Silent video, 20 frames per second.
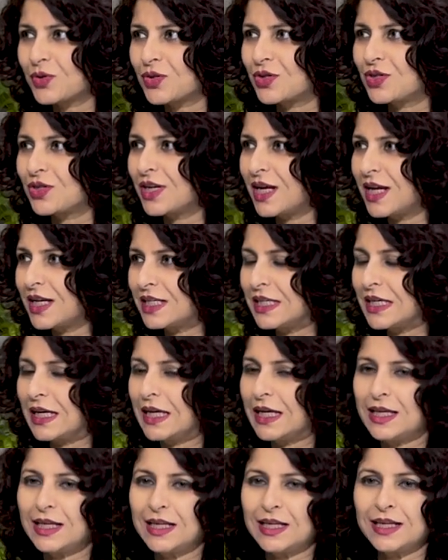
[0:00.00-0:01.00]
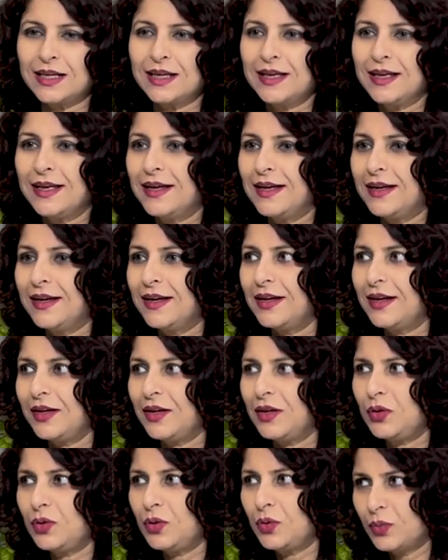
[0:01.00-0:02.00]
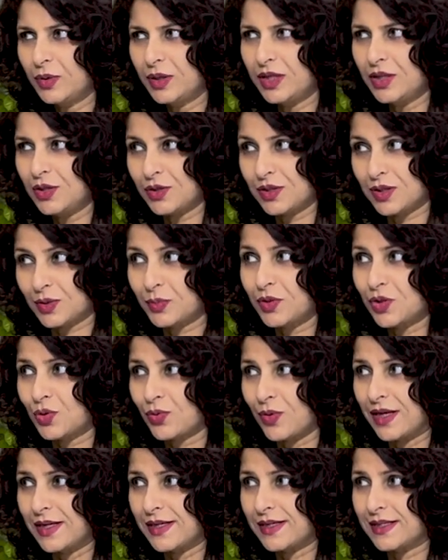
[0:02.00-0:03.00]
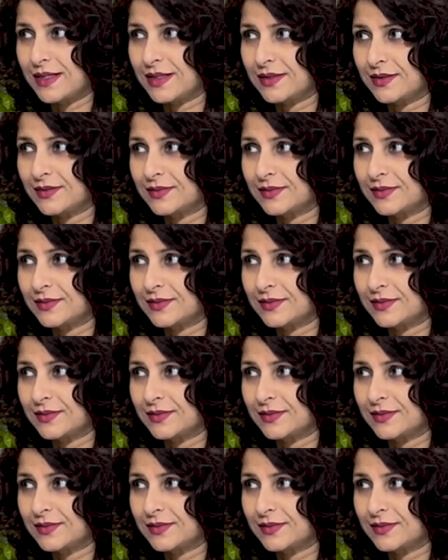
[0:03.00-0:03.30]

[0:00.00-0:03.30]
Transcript: dating, you were into spirituality.